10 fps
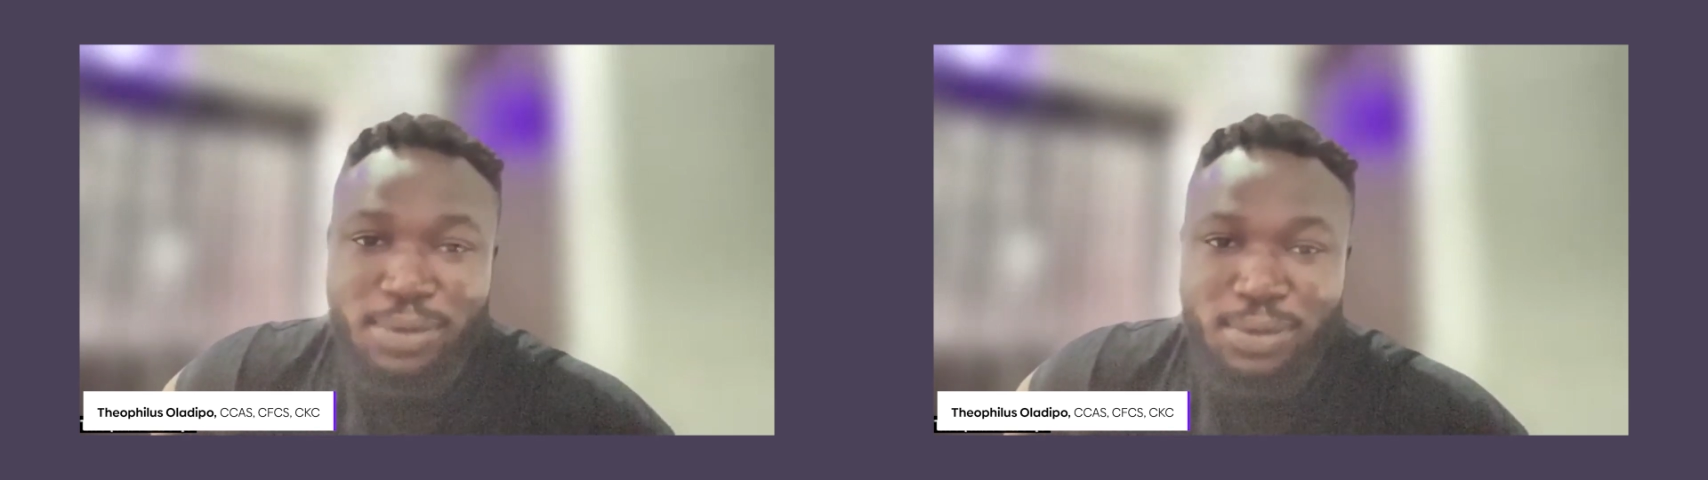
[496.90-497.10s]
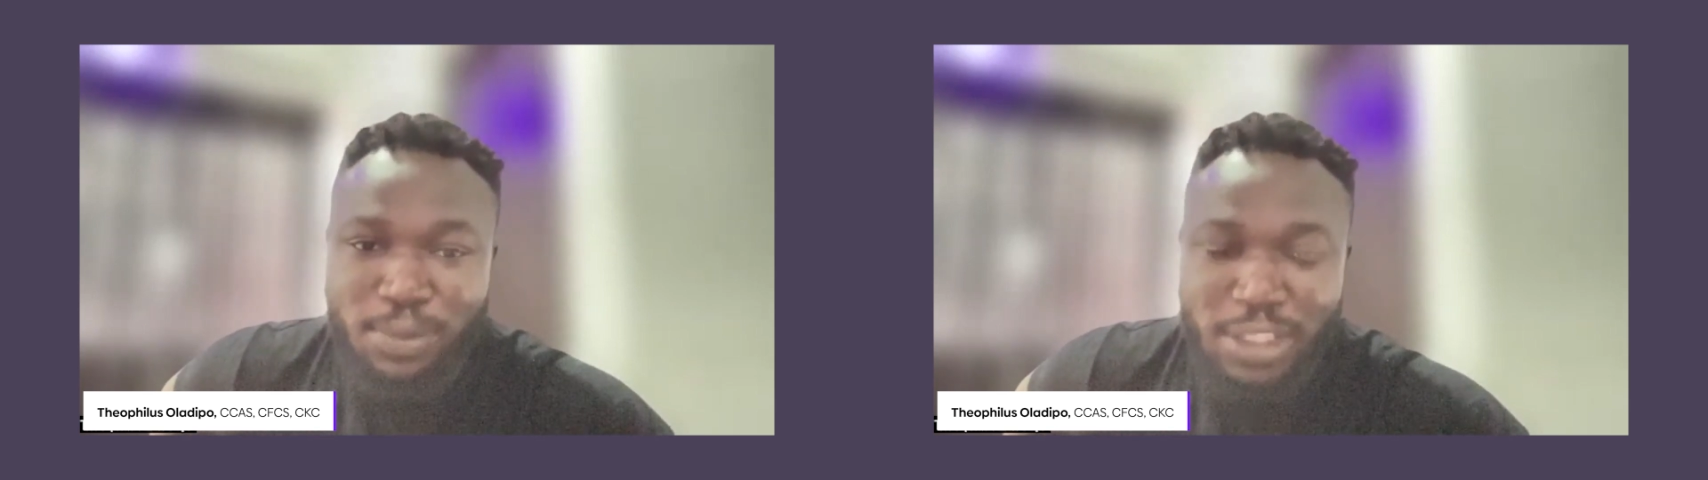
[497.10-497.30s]

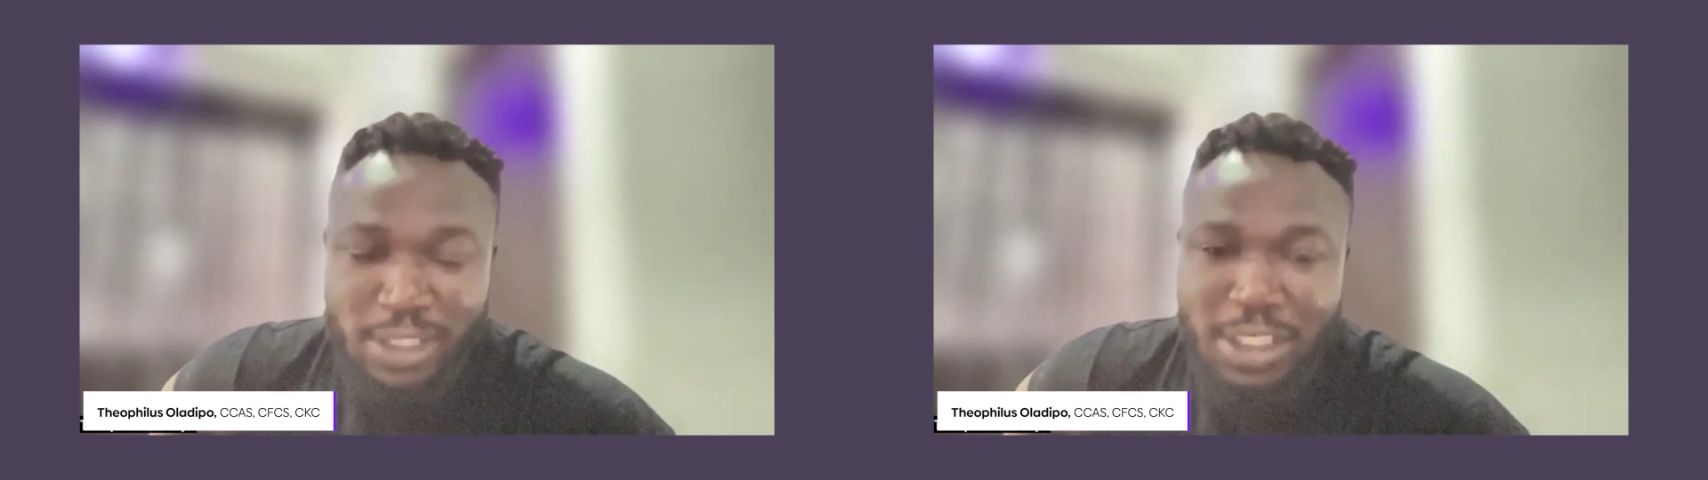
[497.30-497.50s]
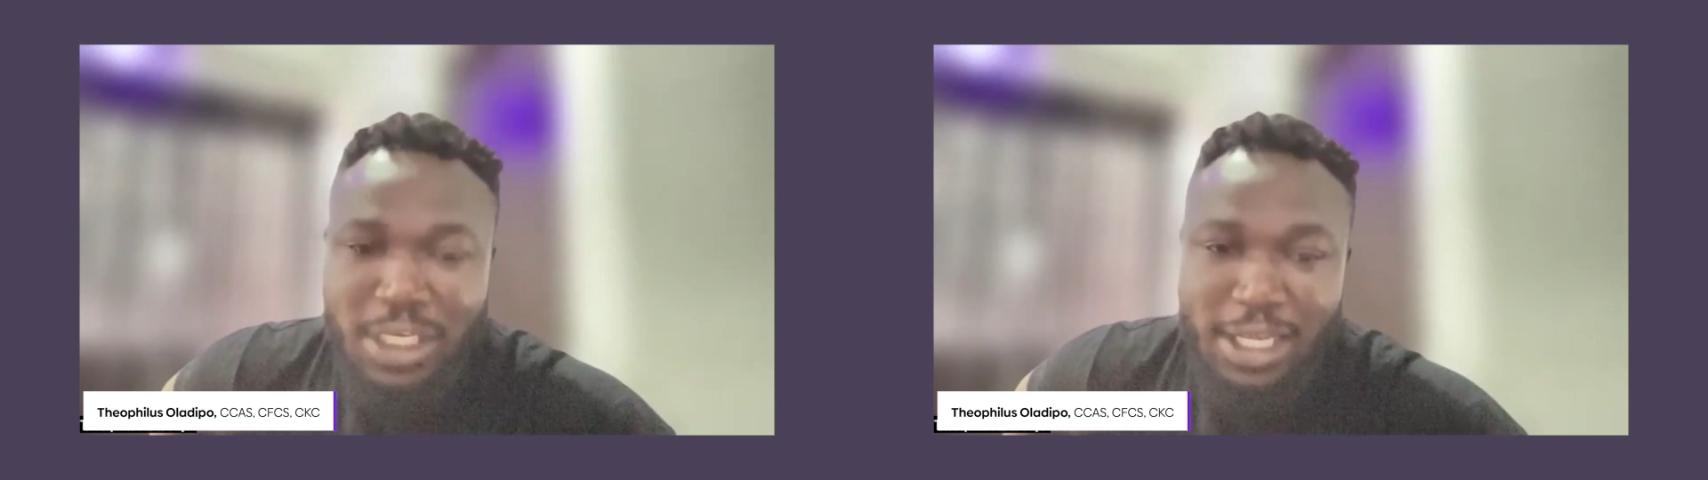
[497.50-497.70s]

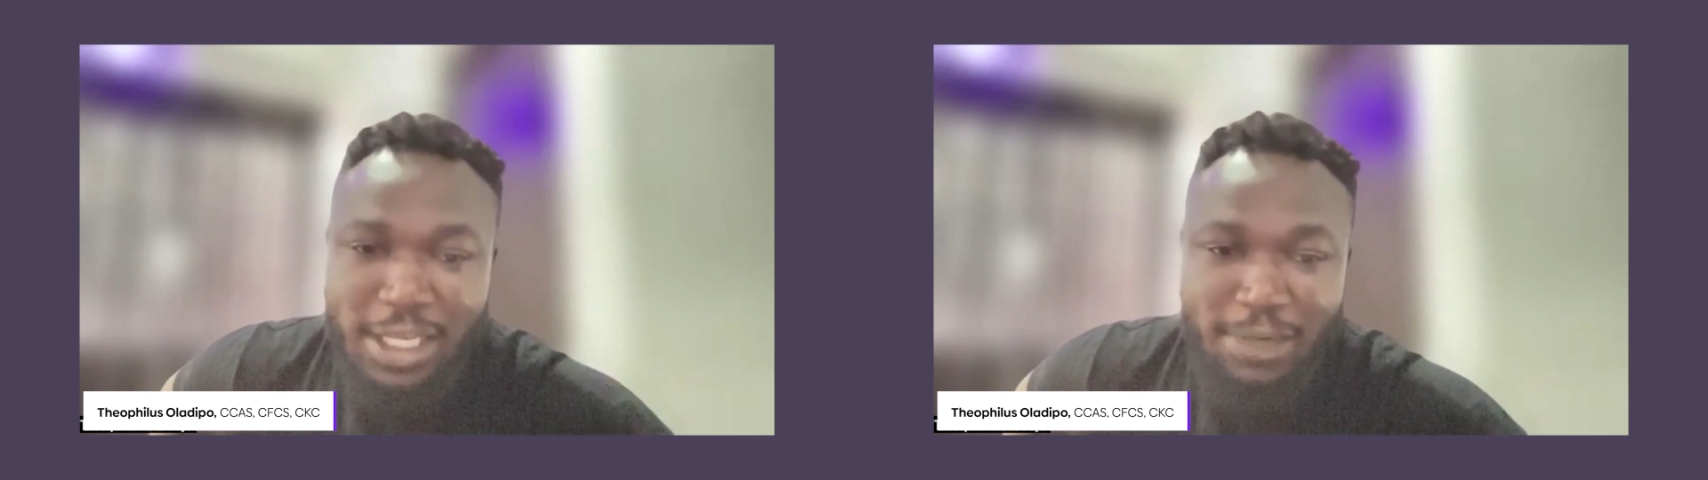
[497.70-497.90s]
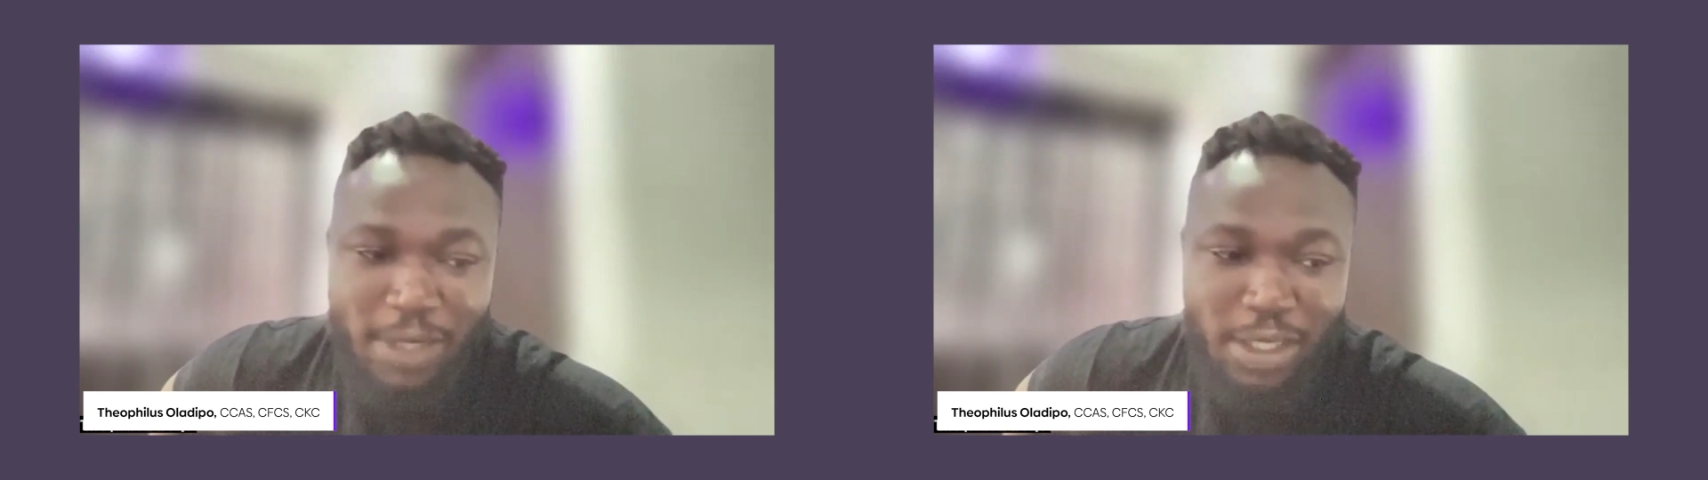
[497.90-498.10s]
within like
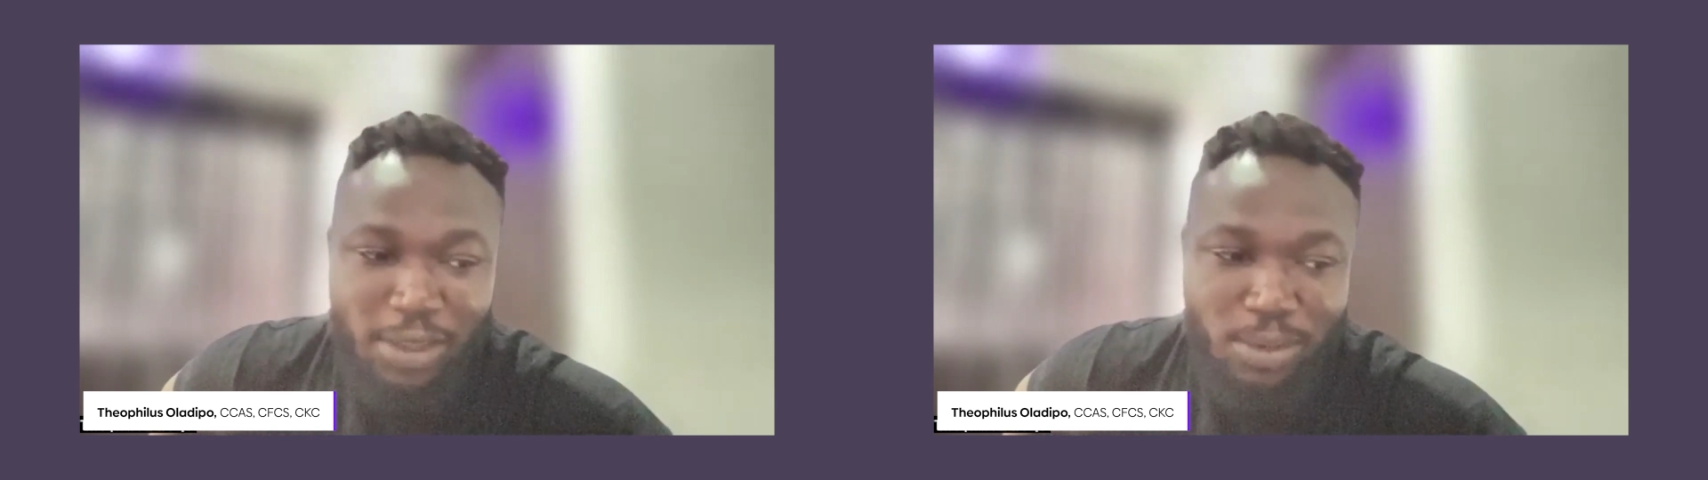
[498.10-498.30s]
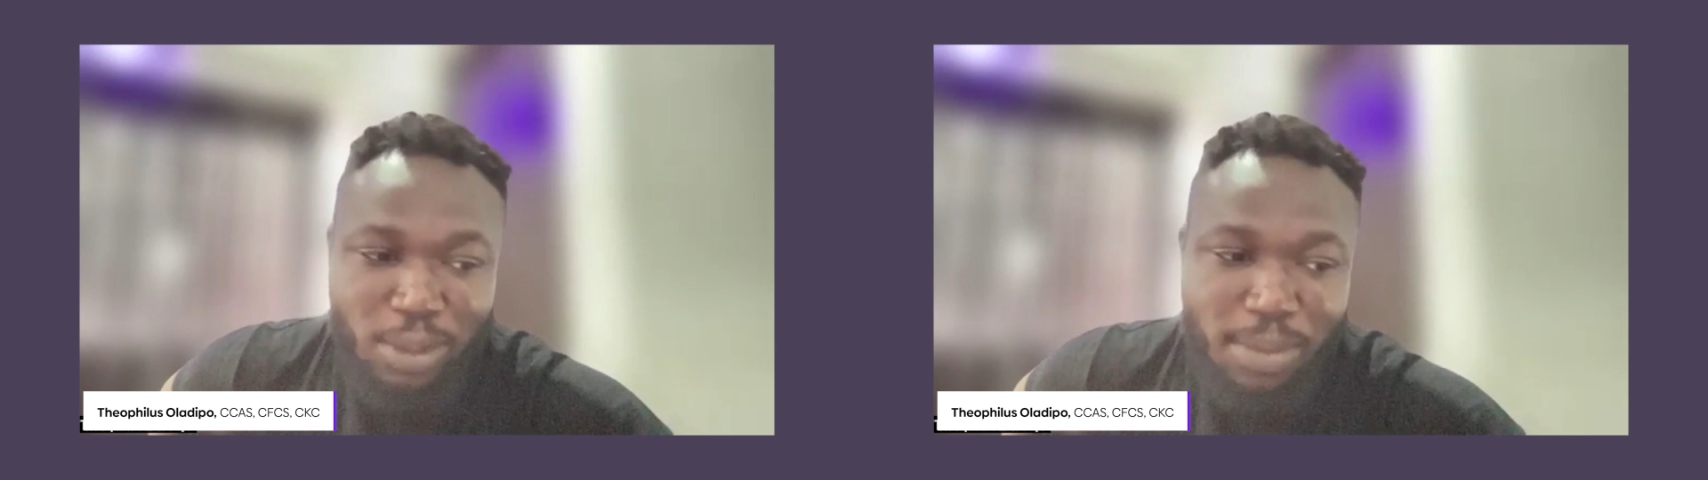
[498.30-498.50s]
a very
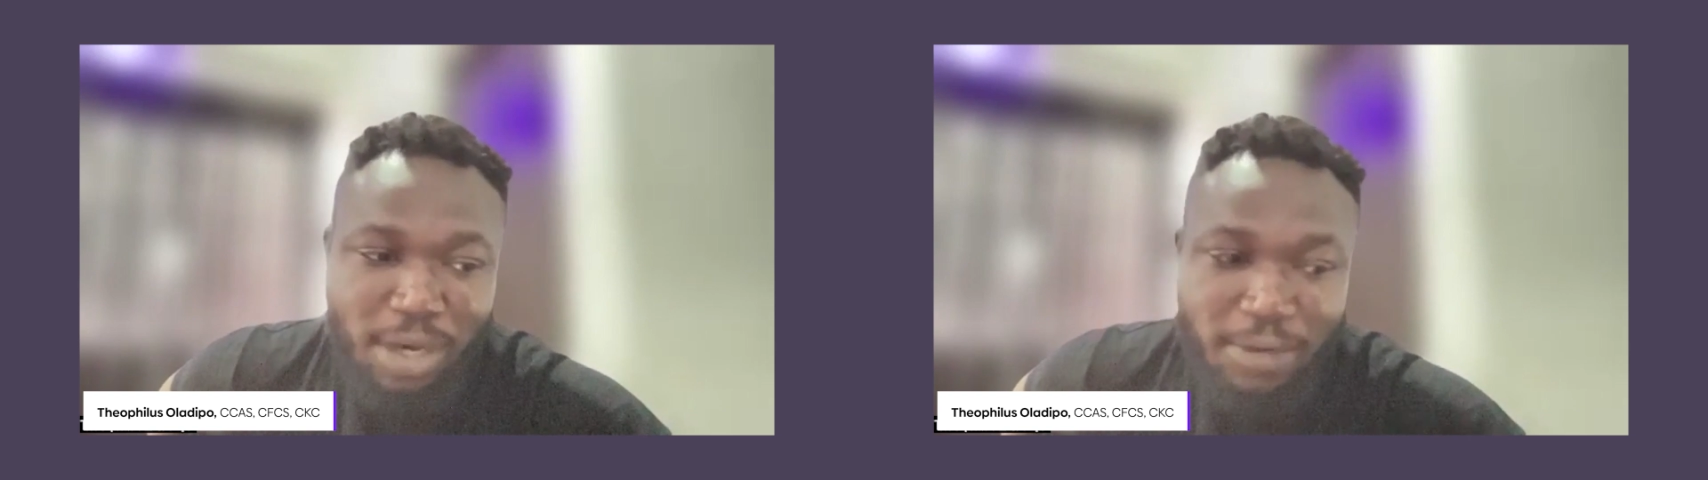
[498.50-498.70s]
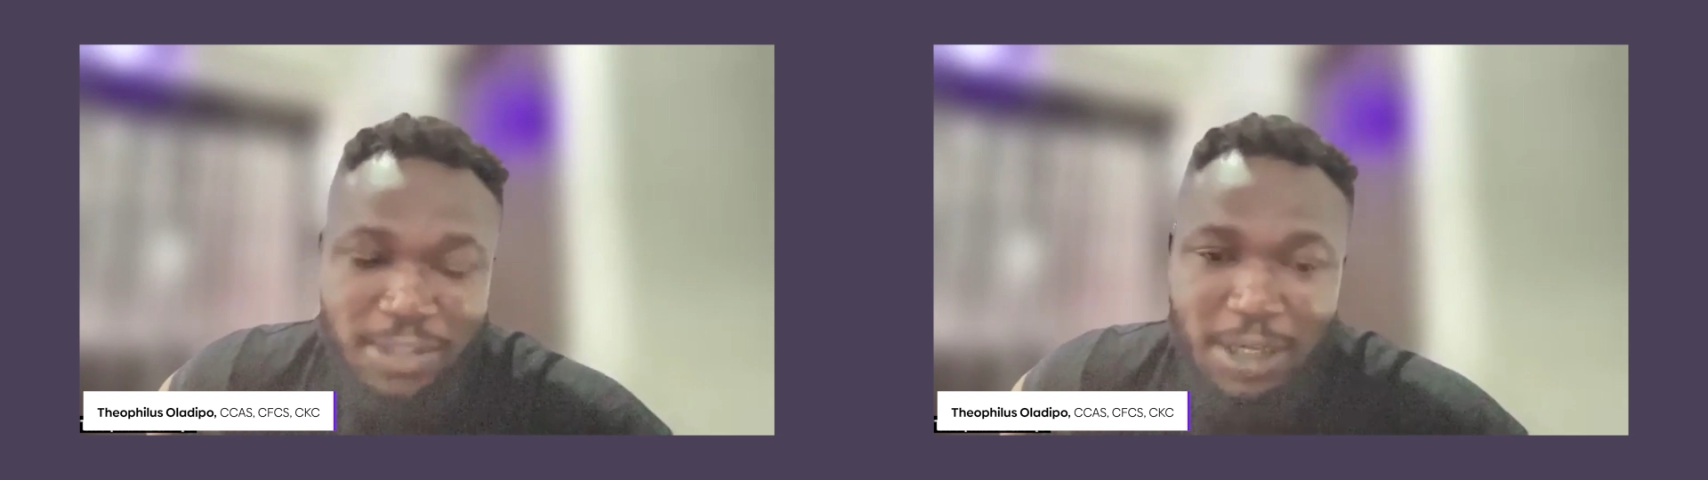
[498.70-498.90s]
good number
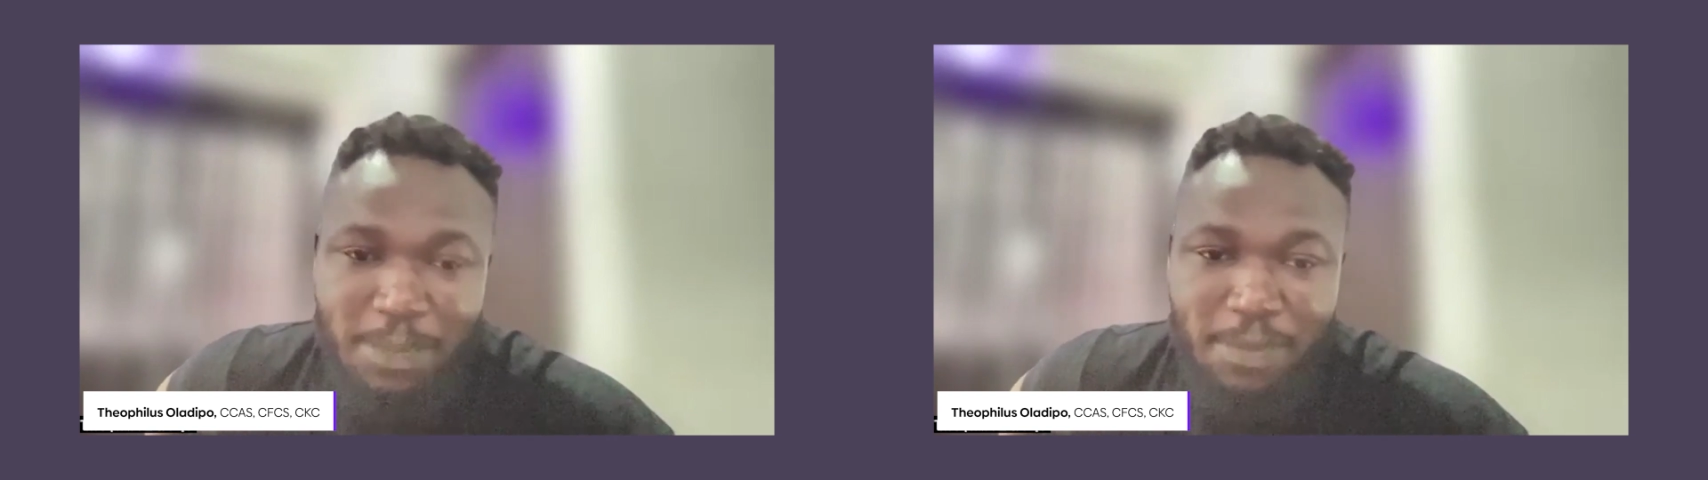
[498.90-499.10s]
of time